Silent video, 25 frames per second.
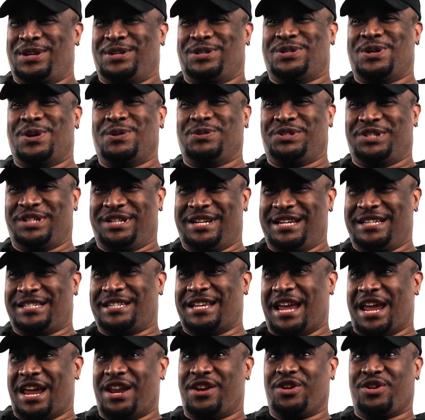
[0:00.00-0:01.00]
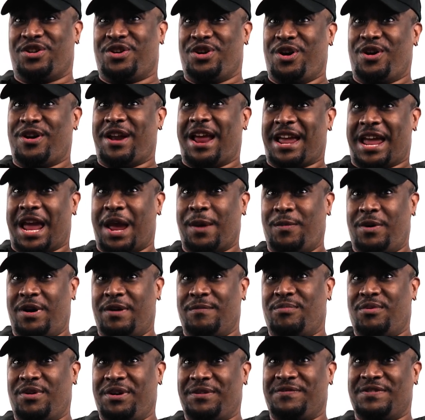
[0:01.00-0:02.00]
So Jalisa and the girl that came with
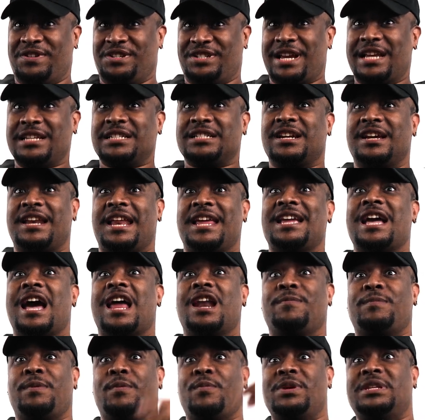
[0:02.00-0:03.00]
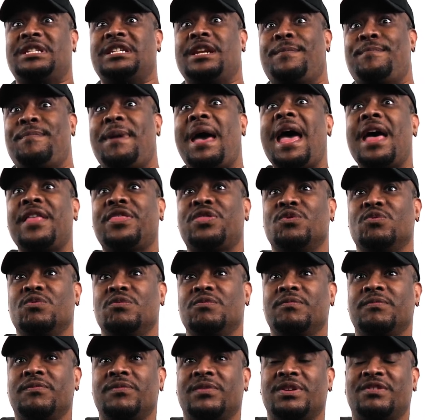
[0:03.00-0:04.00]
her boyfriend, Jessica, they got up and went to the
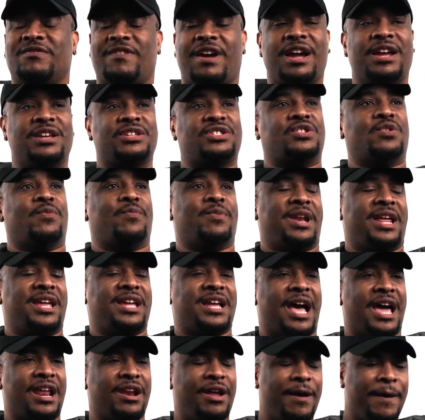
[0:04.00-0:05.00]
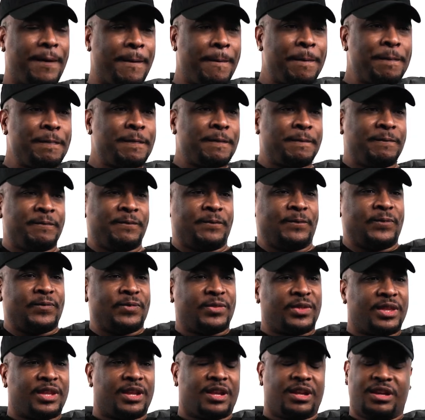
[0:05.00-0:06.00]
bathroom, right? So when they got up,
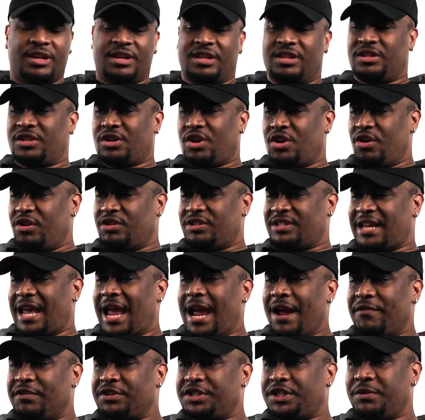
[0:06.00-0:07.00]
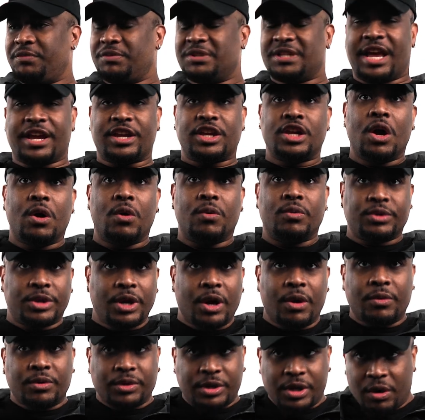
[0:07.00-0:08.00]
the girl Tara, she was like,
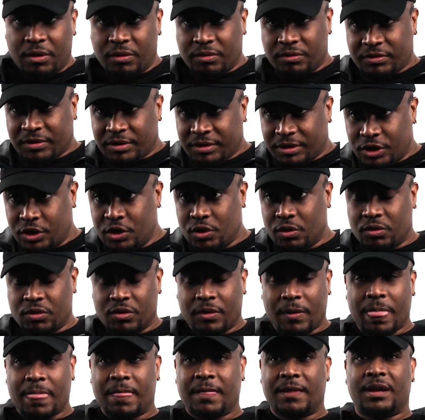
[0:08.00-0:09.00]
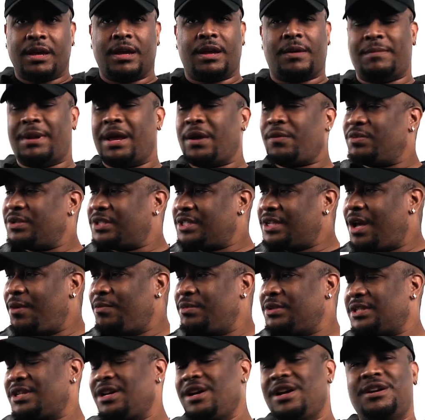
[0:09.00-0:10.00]
yo, you. I'm like, what's
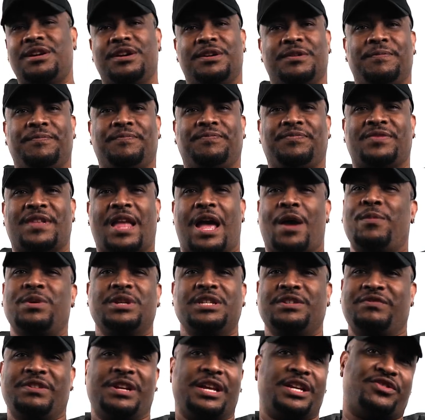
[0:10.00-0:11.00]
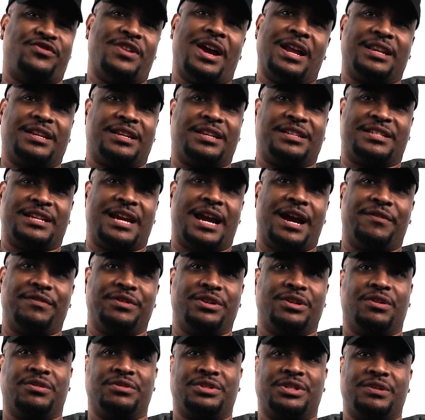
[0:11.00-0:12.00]
up? What's good? I wasn't really attracted to
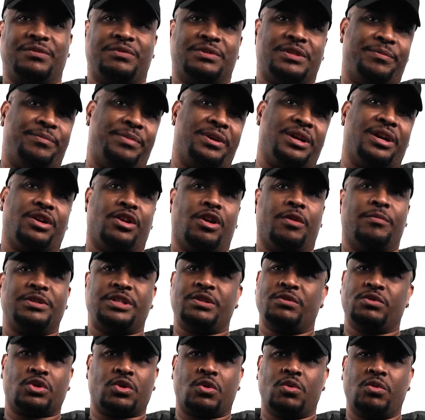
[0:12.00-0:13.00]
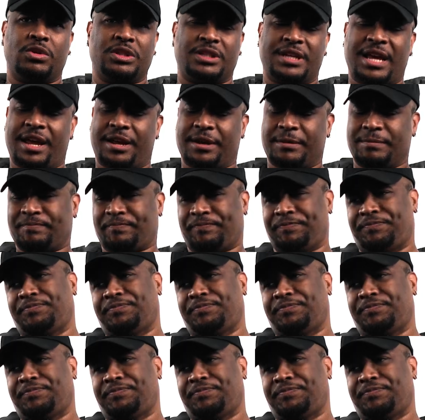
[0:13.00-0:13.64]
Tara. You know, she was a bigger girl, but she was cool as heck.